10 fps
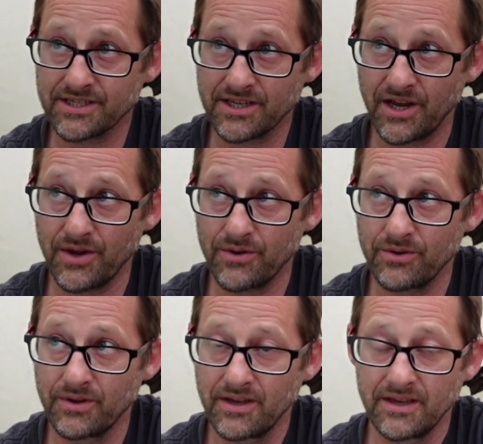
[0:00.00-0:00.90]
So
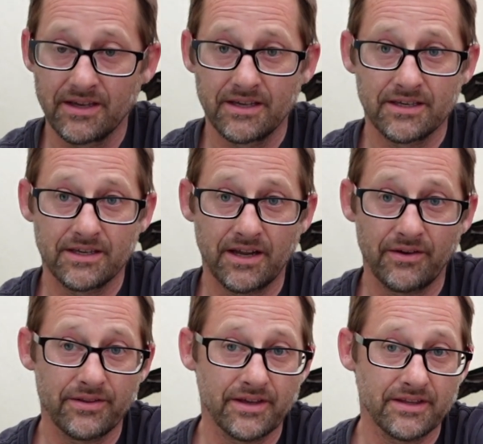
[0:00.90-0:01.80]
you
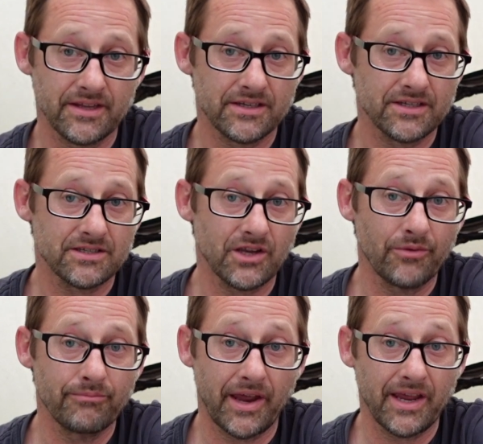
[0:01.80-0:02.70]
know, they just
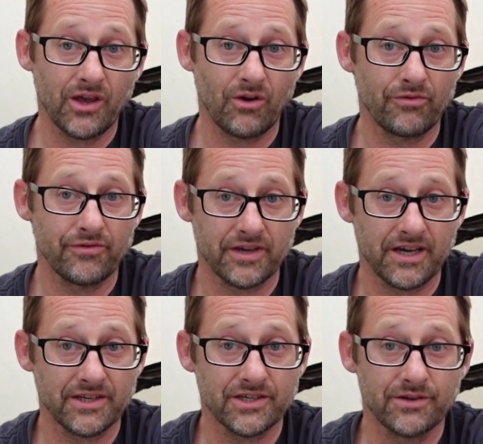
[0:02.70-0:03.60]
don't make it off the
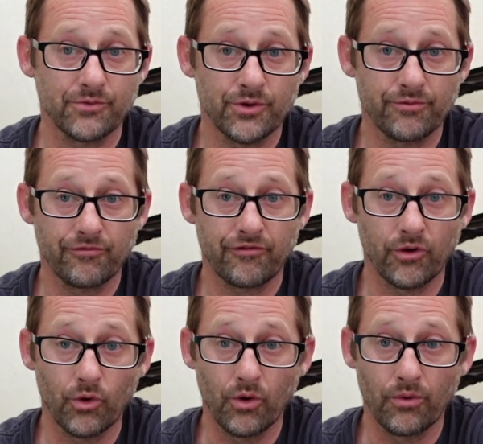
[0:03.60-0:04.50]
cutting room
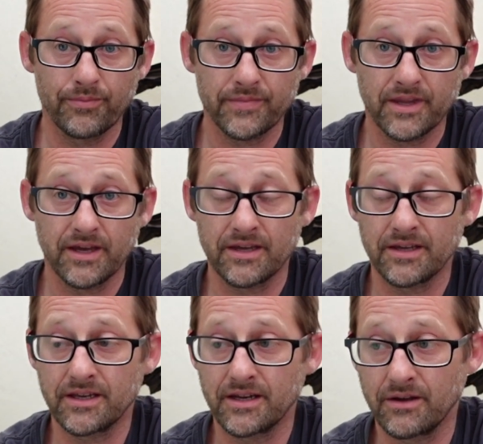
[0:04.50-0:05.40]
floor.
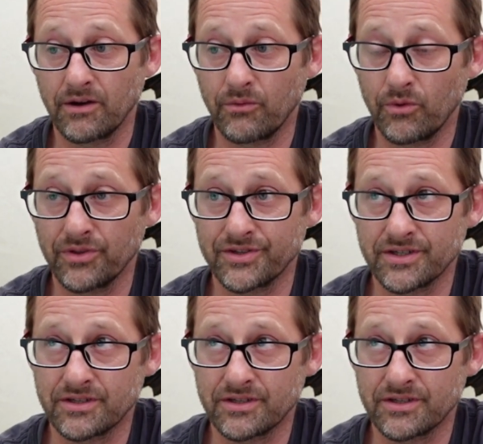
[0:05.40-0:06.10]
You know, I want